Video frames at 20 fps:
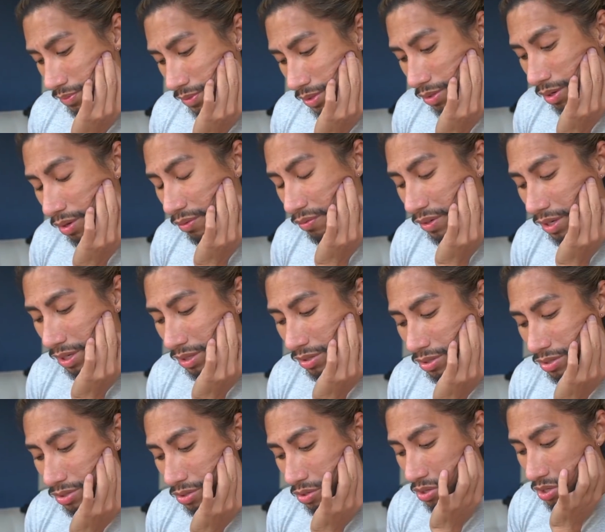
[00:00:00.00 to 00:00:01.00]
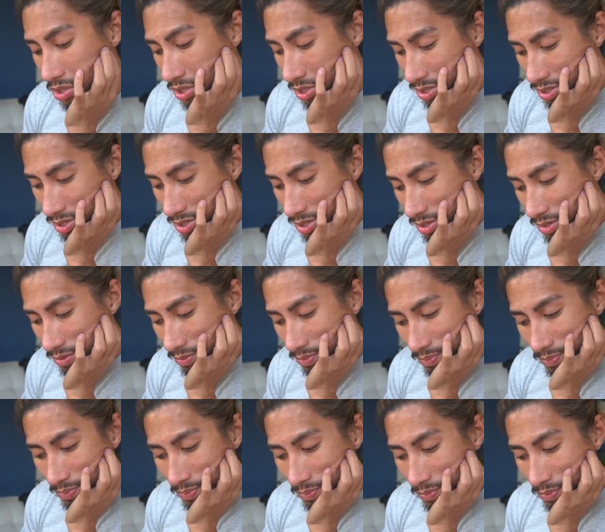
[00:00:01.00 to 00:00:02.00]
So I feel like there's urgency.
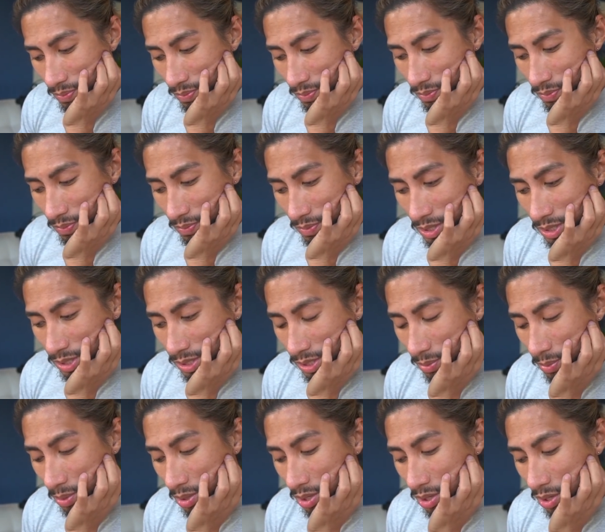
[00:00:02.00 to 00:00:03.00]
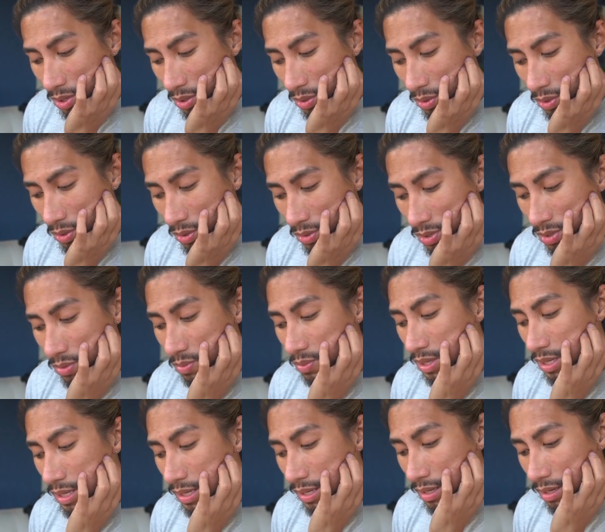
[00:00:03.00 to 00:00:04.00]
Someone here could also
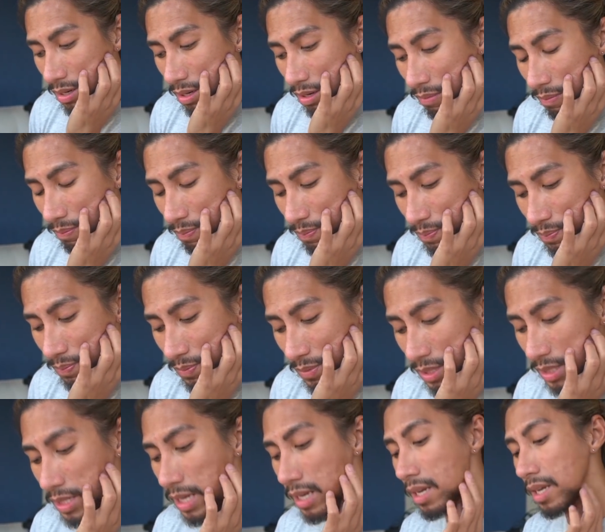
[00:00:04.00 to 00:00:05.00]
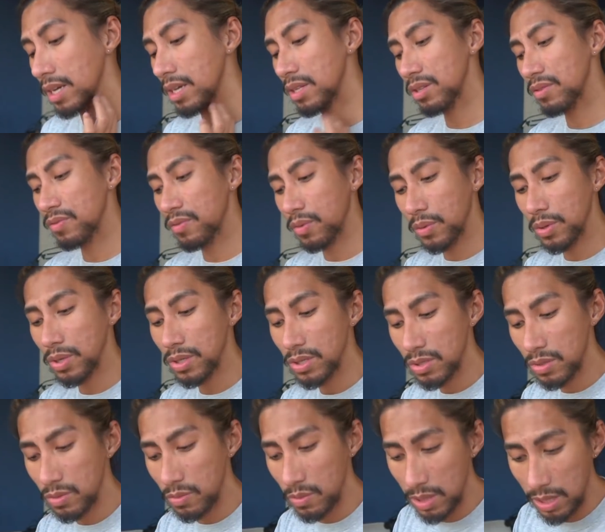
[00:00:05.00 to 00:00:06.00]
be um, settling in
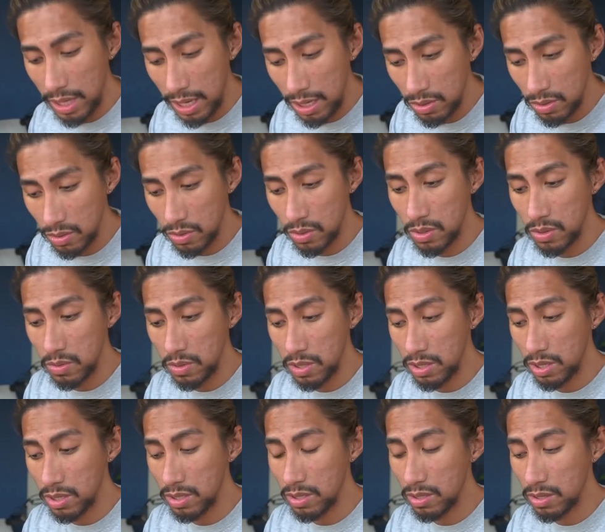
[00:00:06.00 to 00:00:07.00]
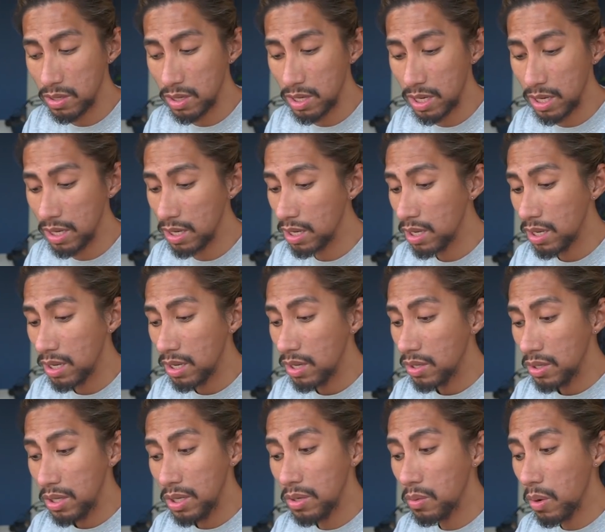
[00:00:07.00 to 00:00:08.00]
divorce with Knight of Swords with the Justice card. Like,
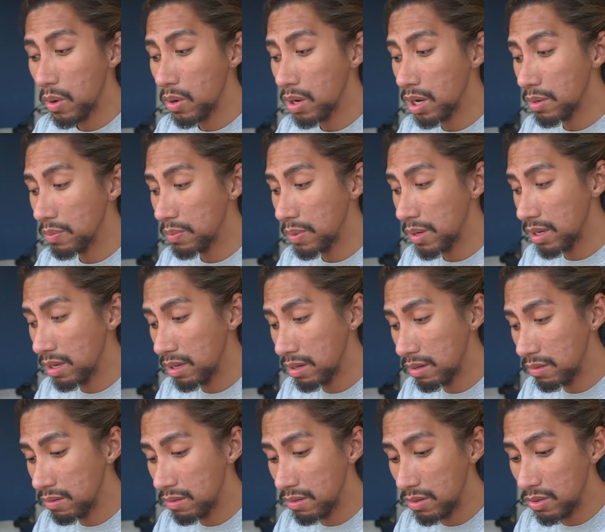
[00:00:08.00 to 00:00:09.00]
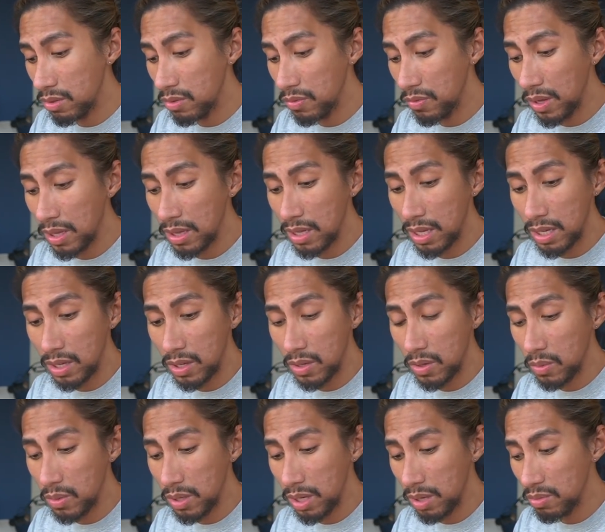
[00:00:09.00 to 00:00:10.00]
you woke up and you felt like, you
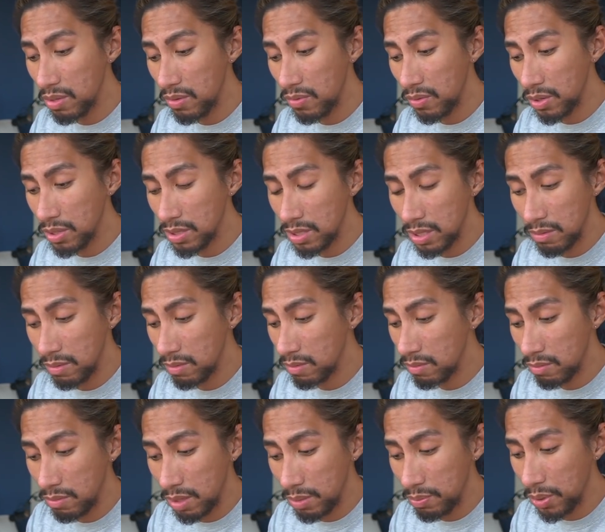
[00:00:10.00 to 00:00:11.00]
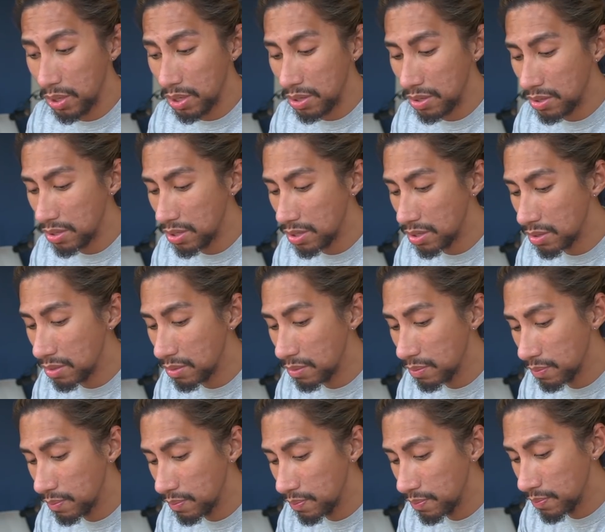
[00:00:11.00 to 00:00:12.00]
know what, I'm divorcing my partner here.
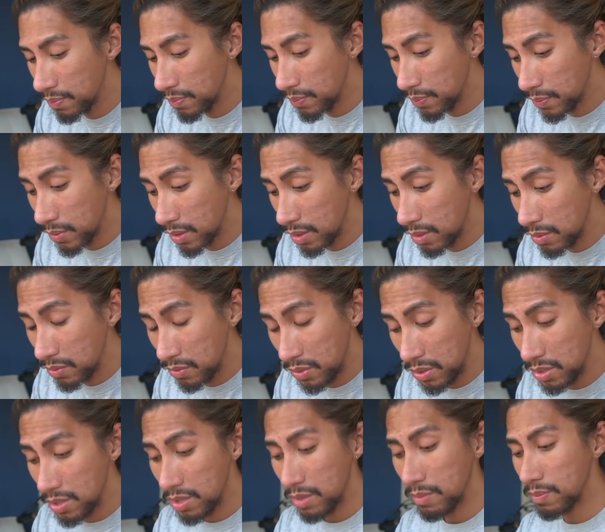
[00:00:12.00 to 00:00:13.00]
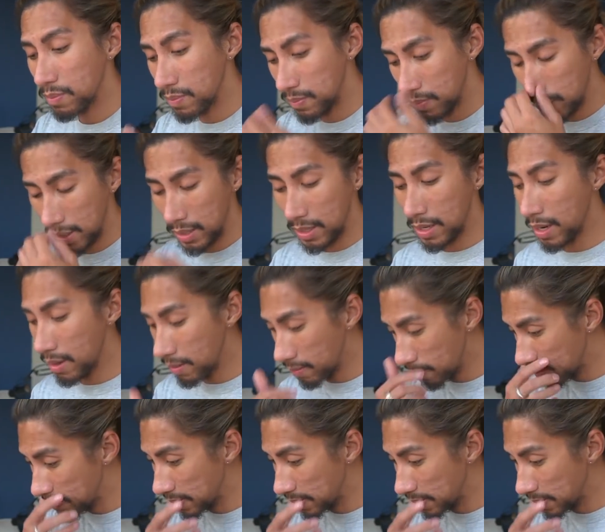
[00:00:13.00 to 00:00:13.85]
For some, okay?